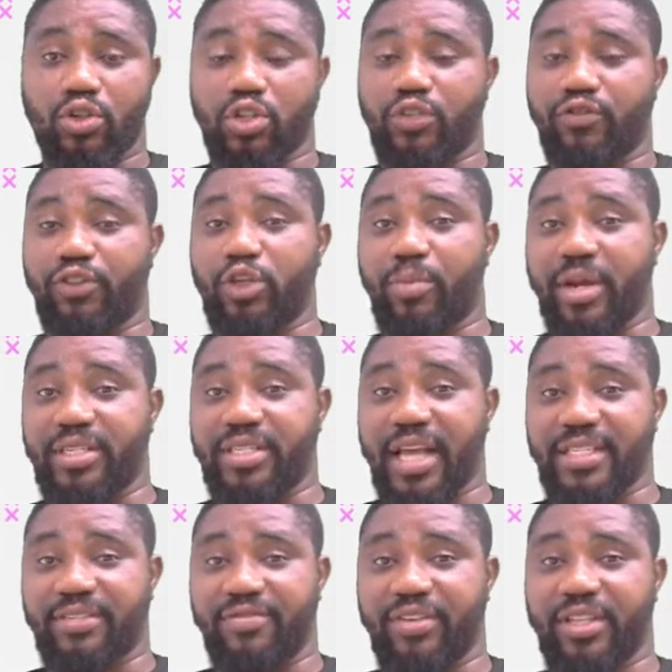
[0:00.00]
the notification bell is
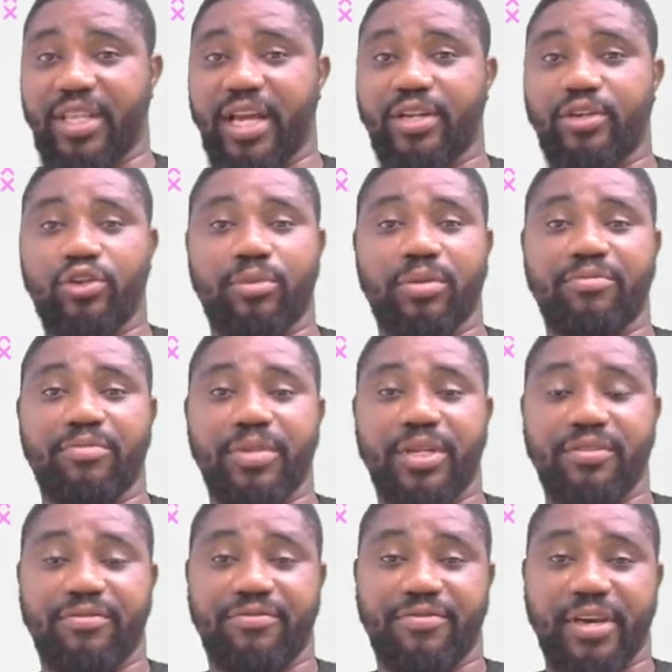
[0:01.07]
activated, you will be
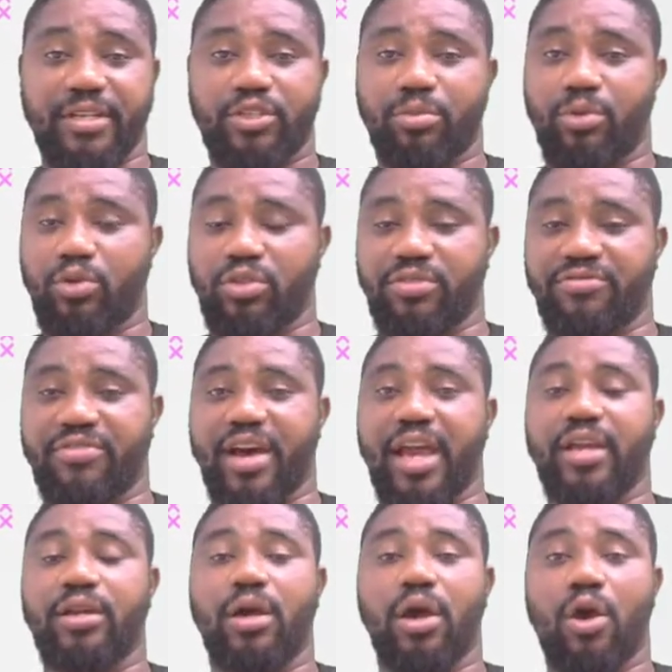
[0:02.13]
the first to be
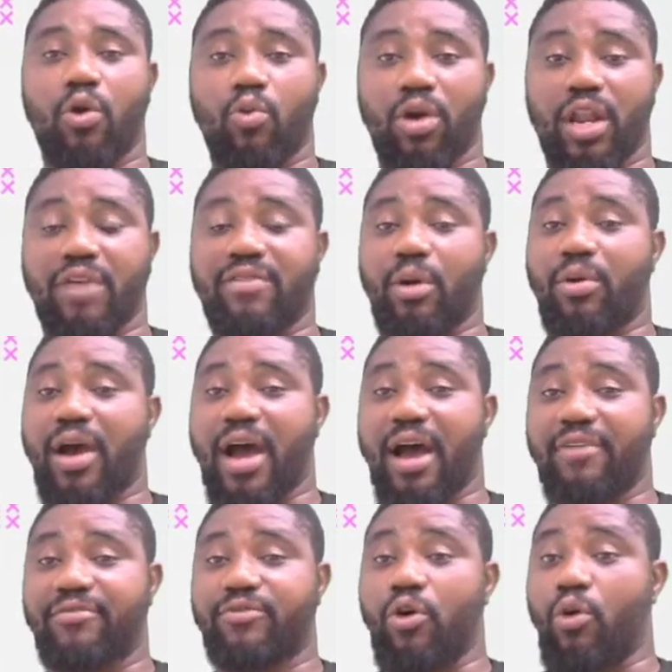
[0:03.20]
notified whenever we
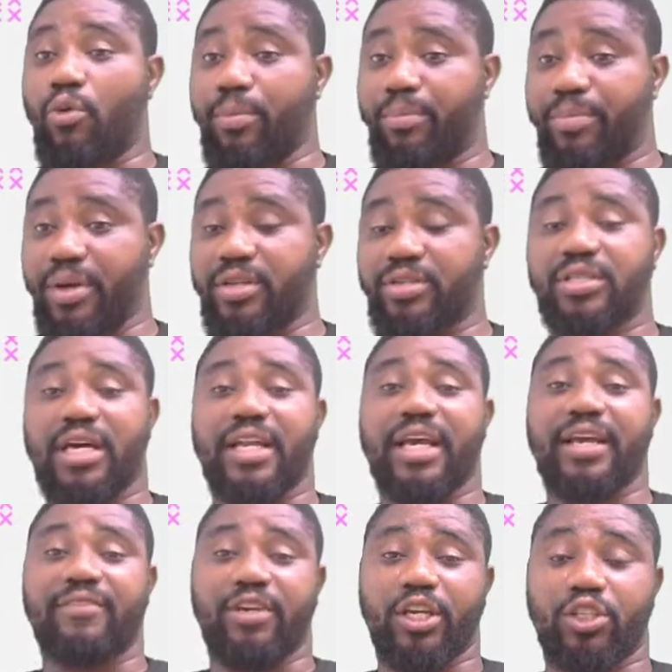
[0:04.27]
have or post an
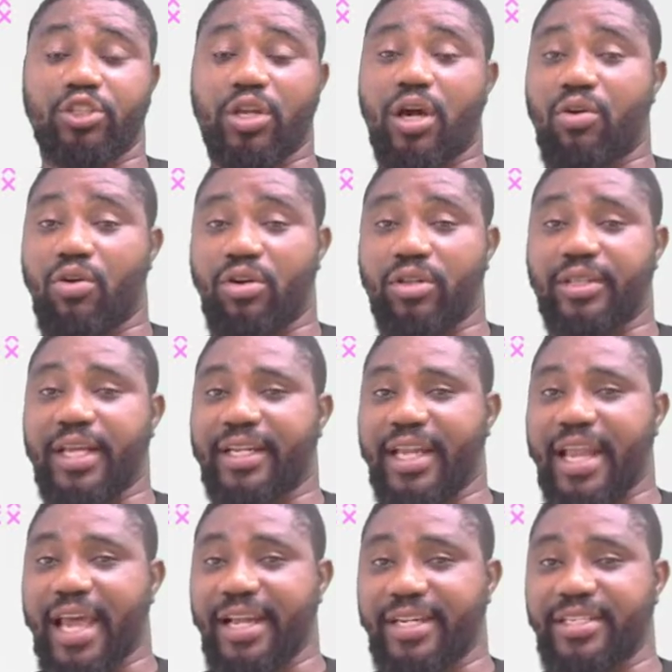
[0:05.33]
educational content
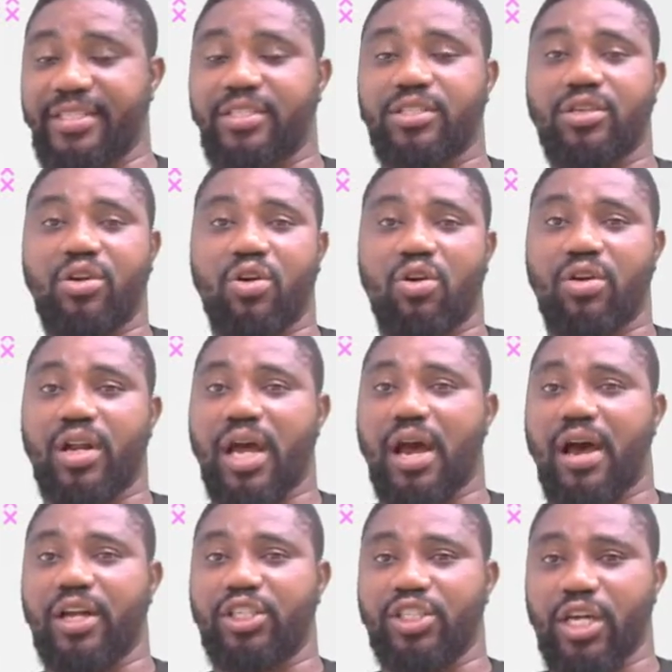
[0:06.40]
like this on
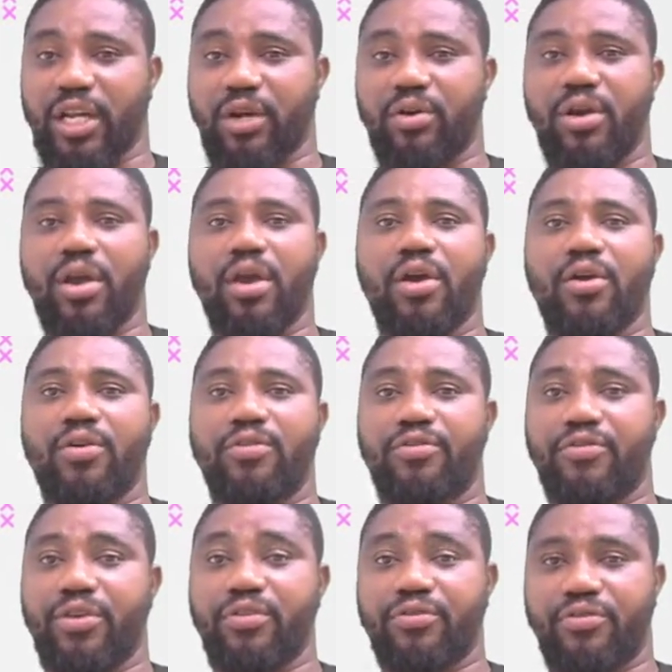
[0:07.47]
our channel.
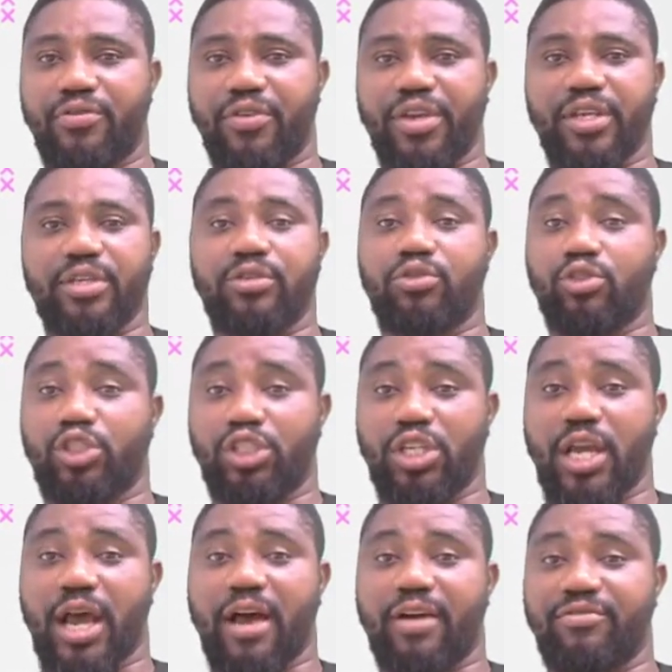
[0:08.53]
Feel free to
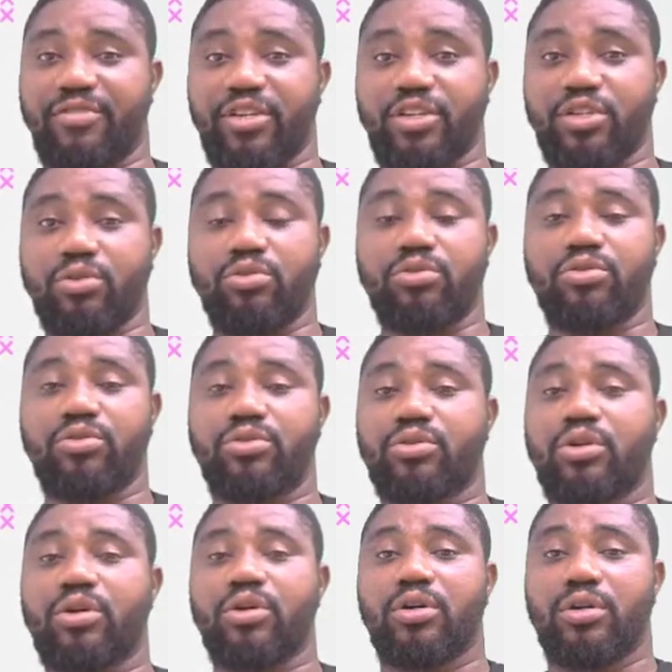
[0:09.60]
share our
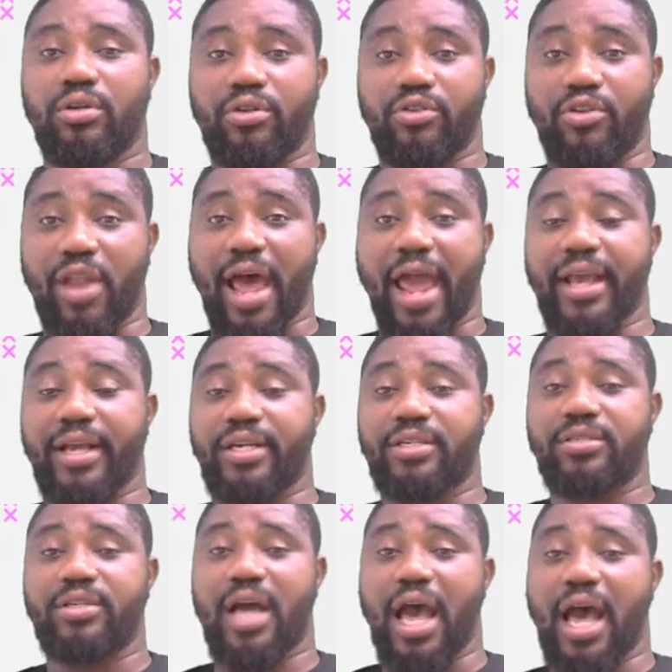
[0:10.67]
videos, like,
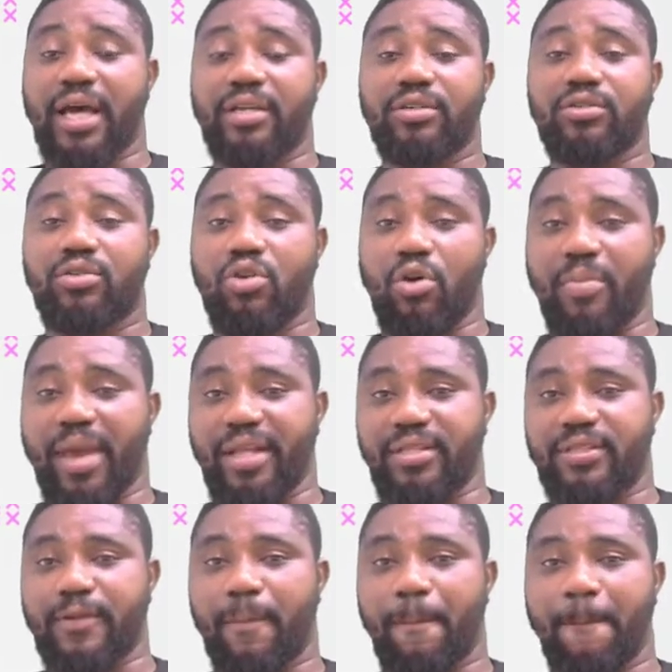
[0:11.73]
and
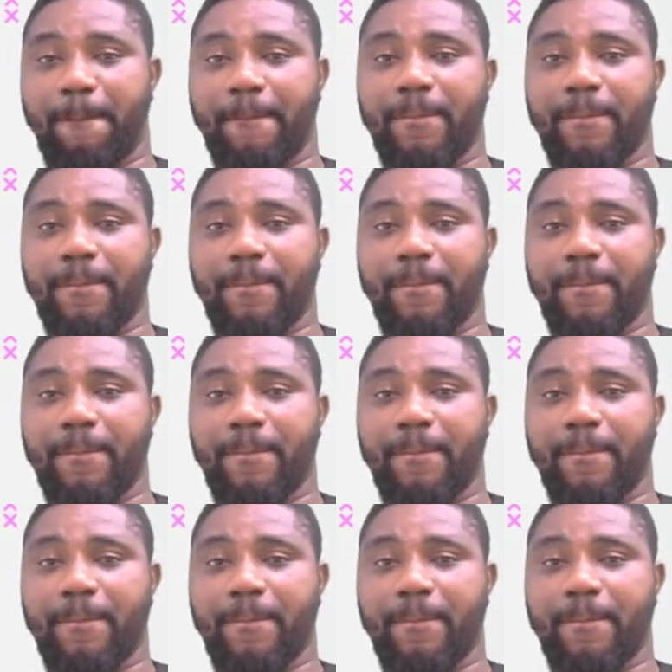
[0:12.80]
comment.